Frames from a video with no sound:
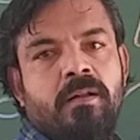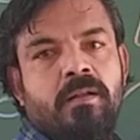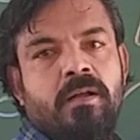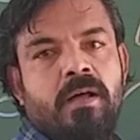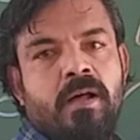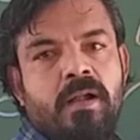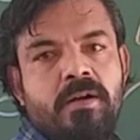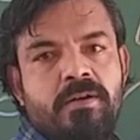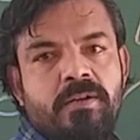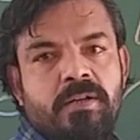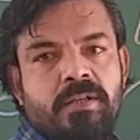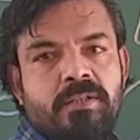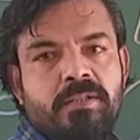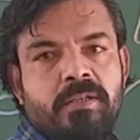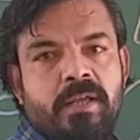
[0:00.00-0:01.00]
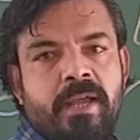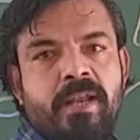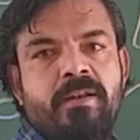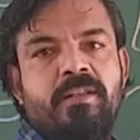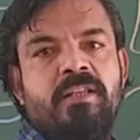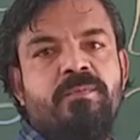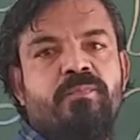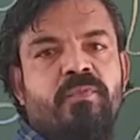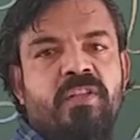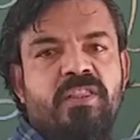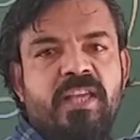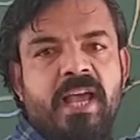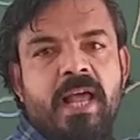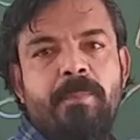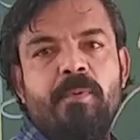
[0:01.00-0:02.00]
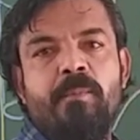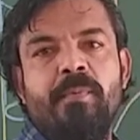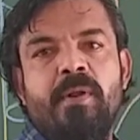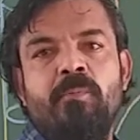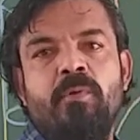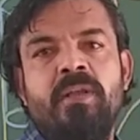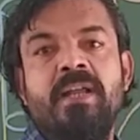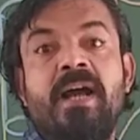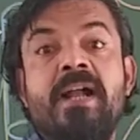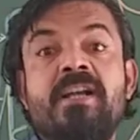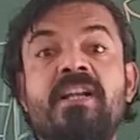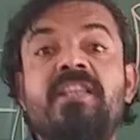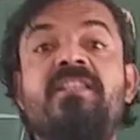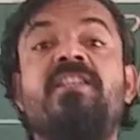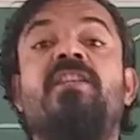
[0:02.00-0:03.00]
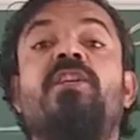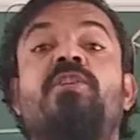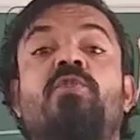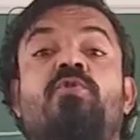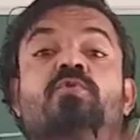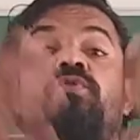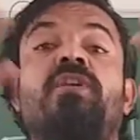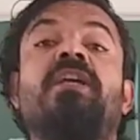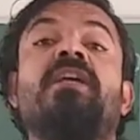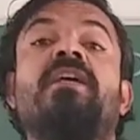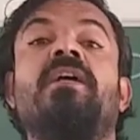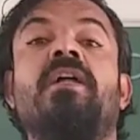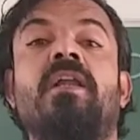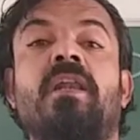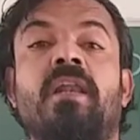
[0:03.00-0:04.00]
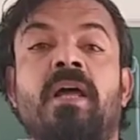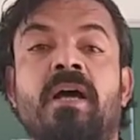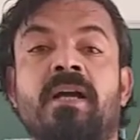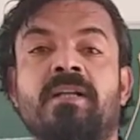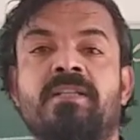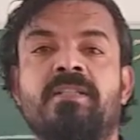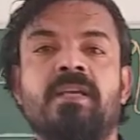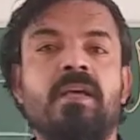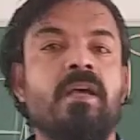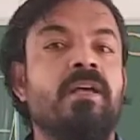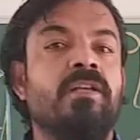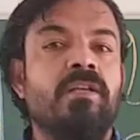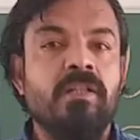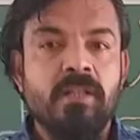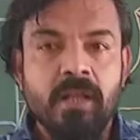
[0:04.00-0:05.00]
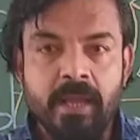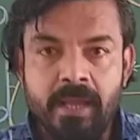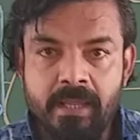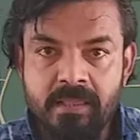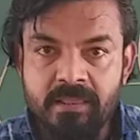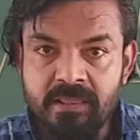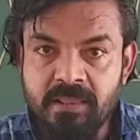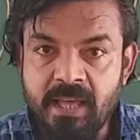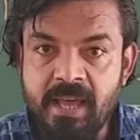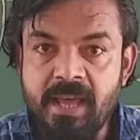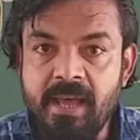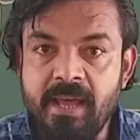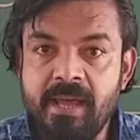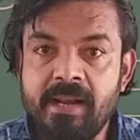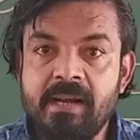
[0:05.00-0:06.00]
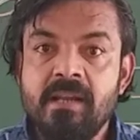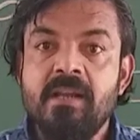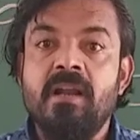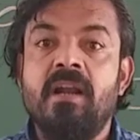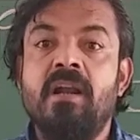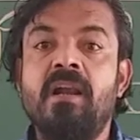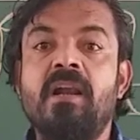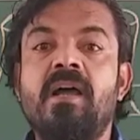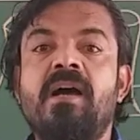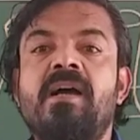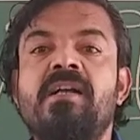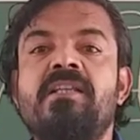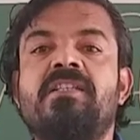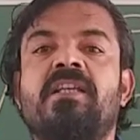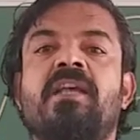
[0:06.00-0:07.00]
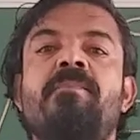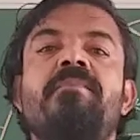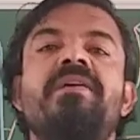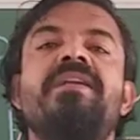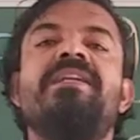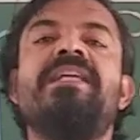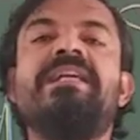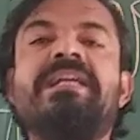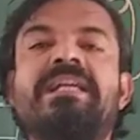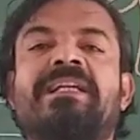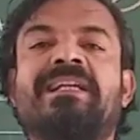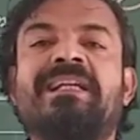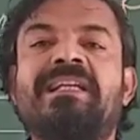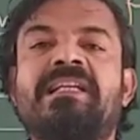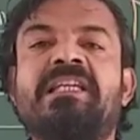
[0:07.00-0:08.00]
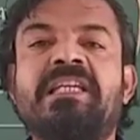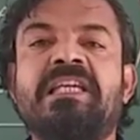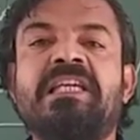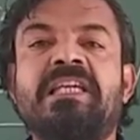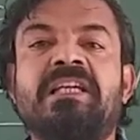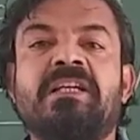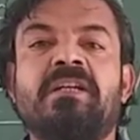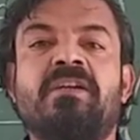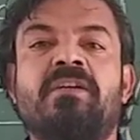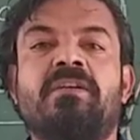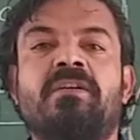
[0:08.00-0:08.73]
arteries. And this, with the help of pulmonary arteries, it reaches to the lungs. And there, lungs immediately